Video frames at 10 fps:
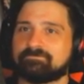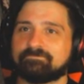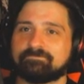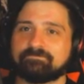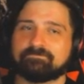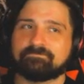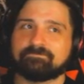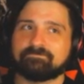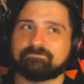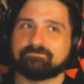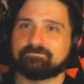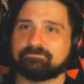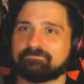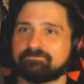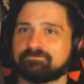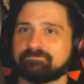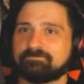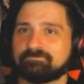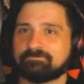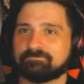
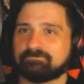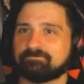(silent)